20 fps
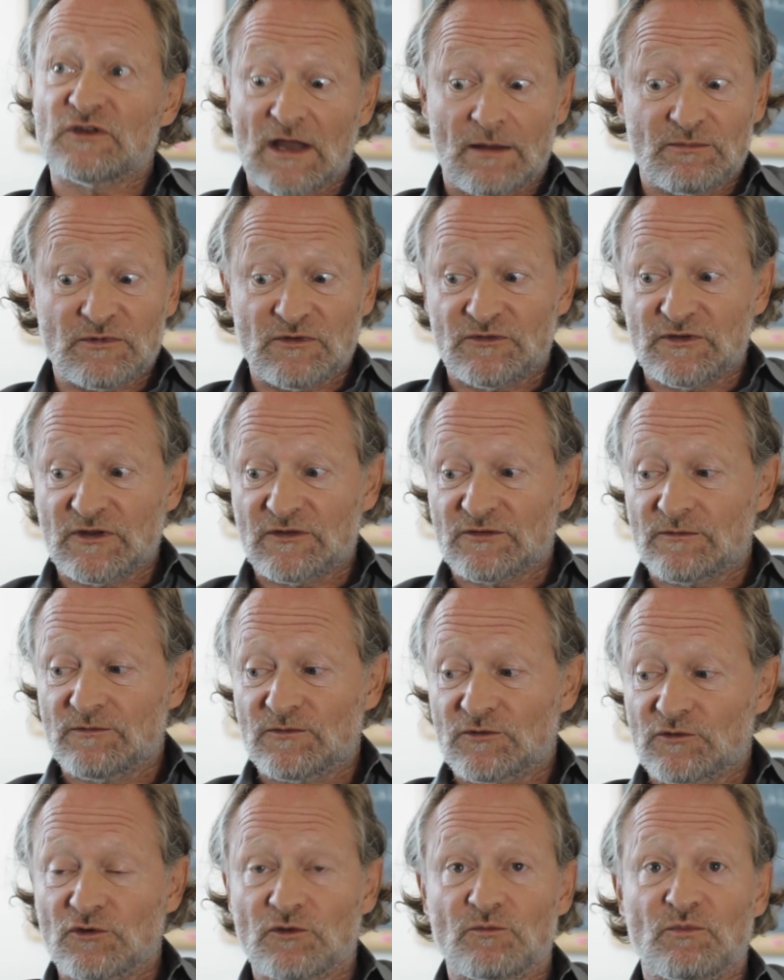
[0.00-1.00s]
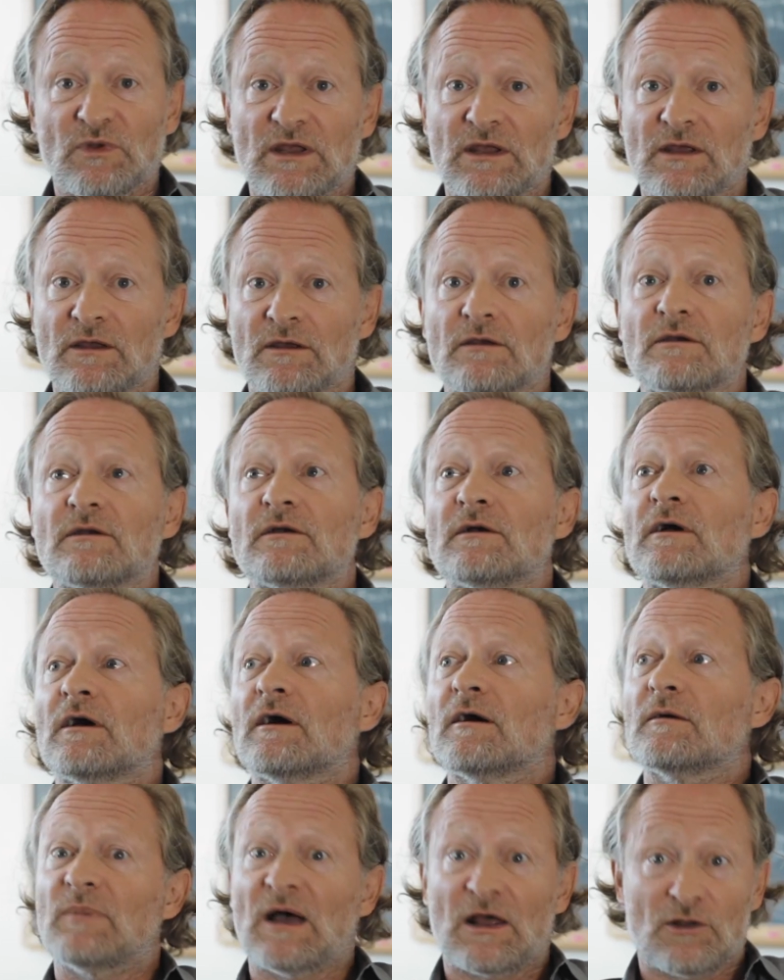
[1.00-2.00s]
adaptive systems could be
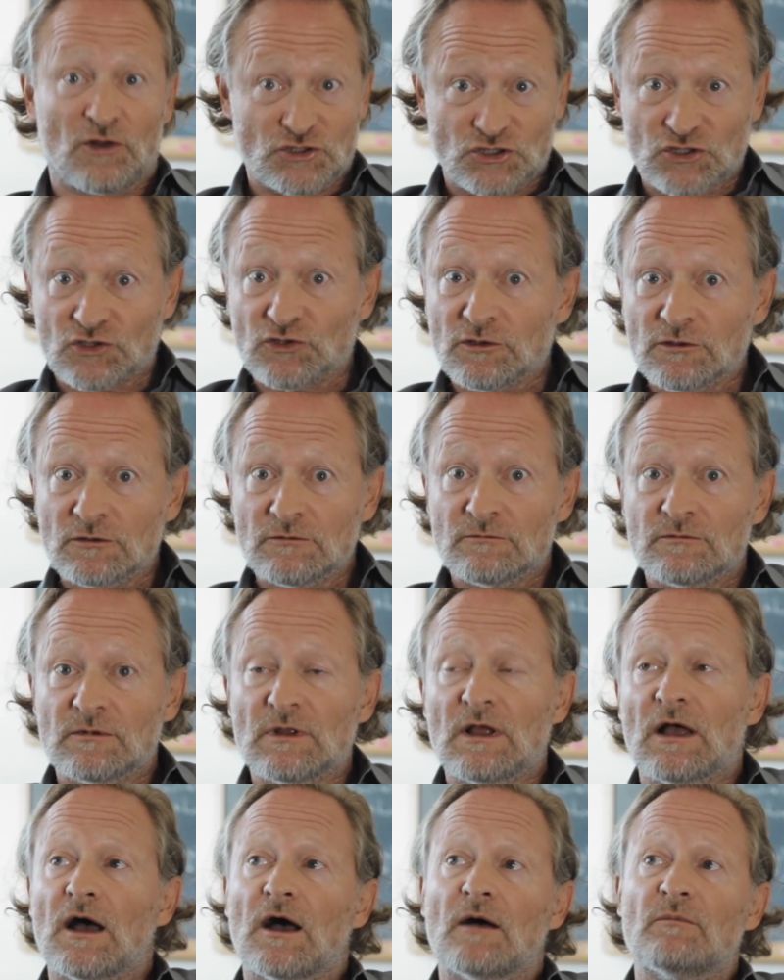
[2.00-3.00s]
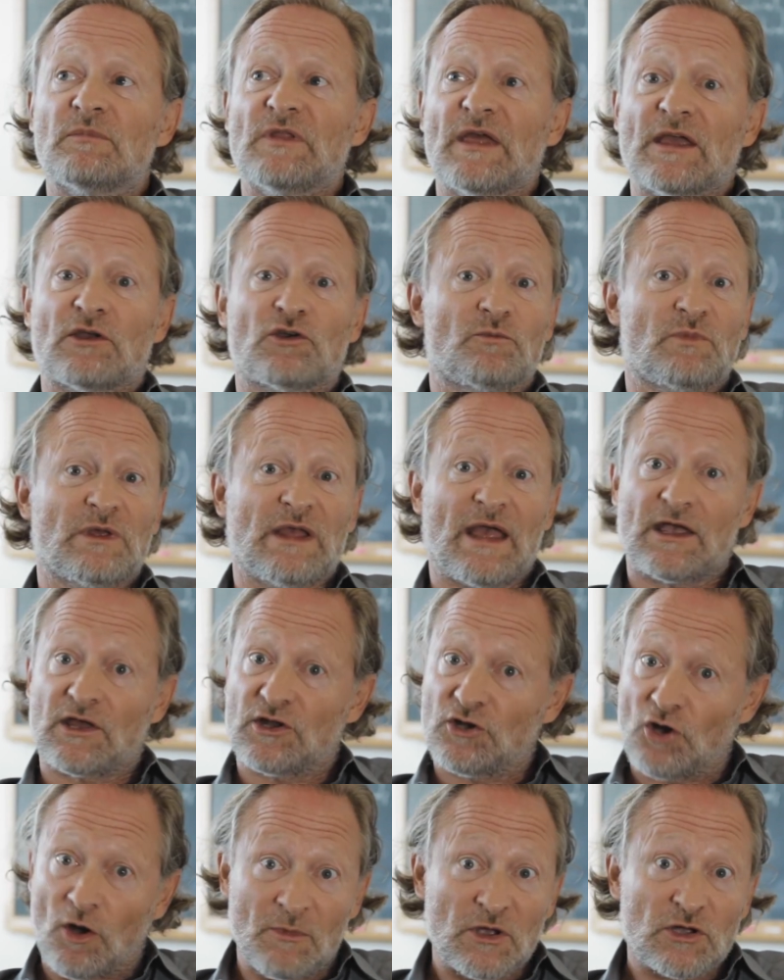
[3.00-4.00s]
biological, but they could be
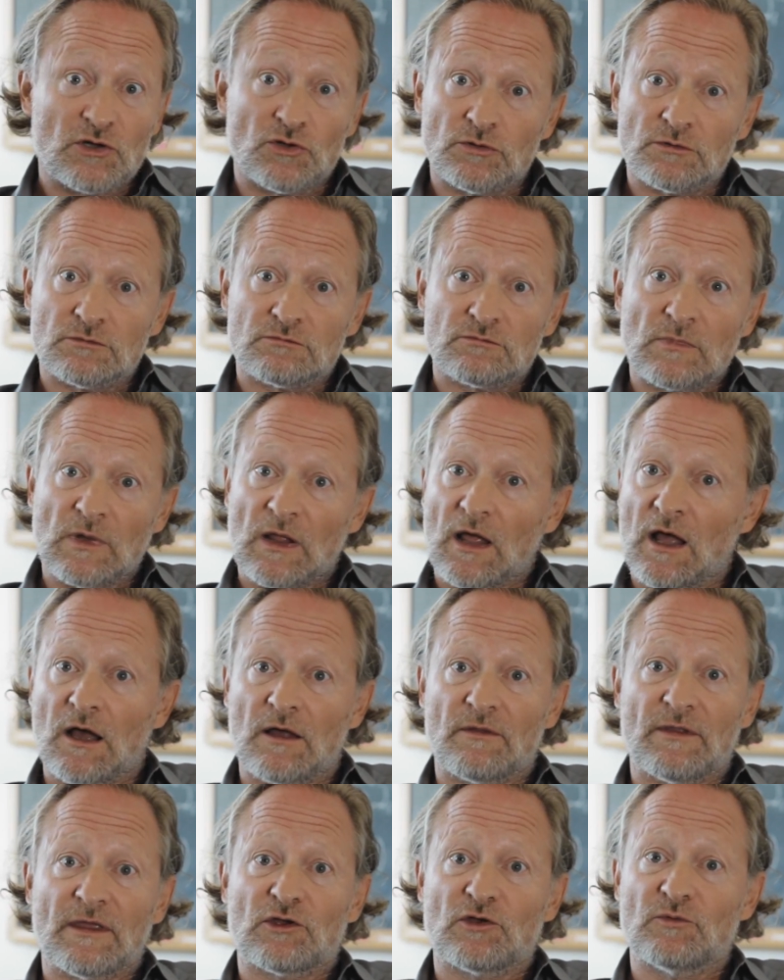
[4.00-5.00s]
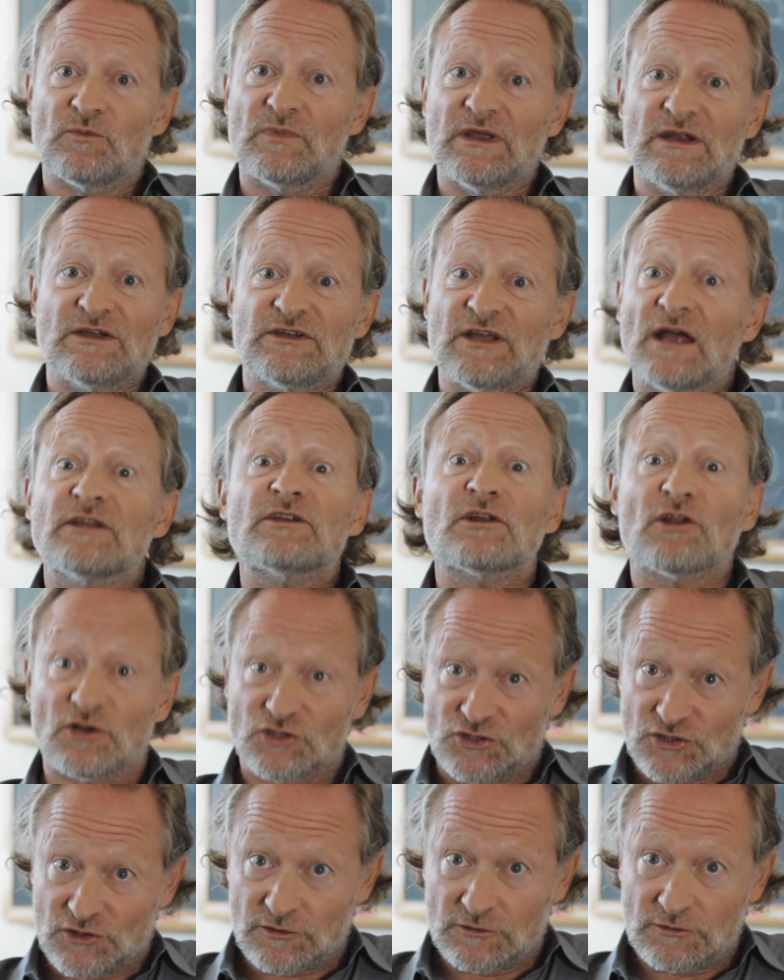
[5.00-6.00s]
economical, uh, they could be
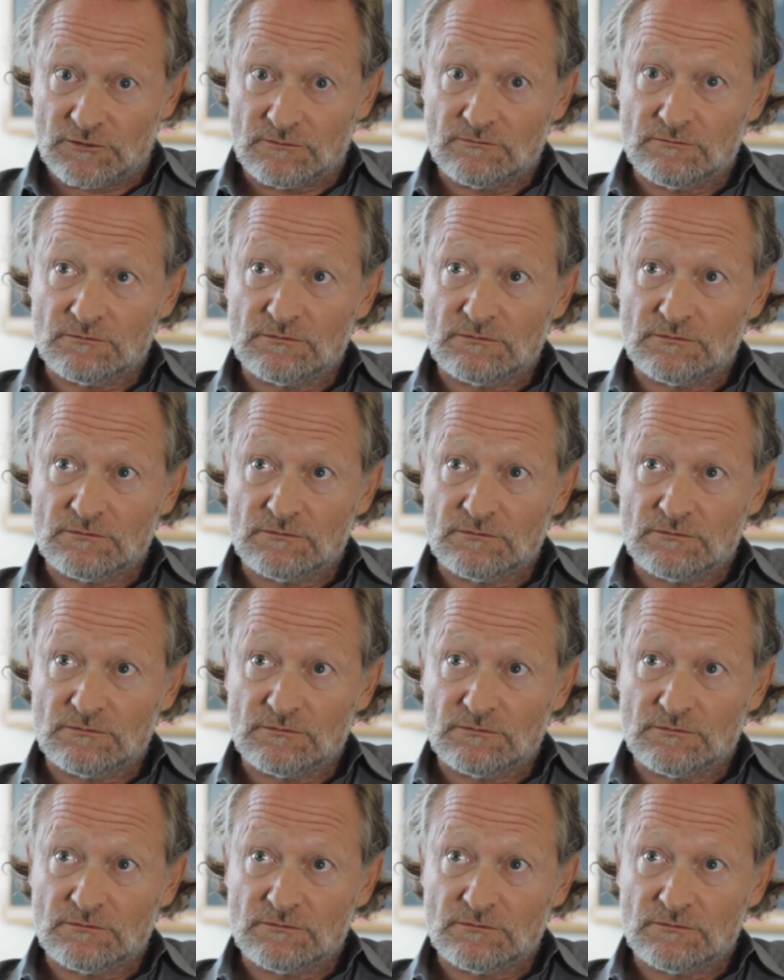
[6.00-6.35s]
technological.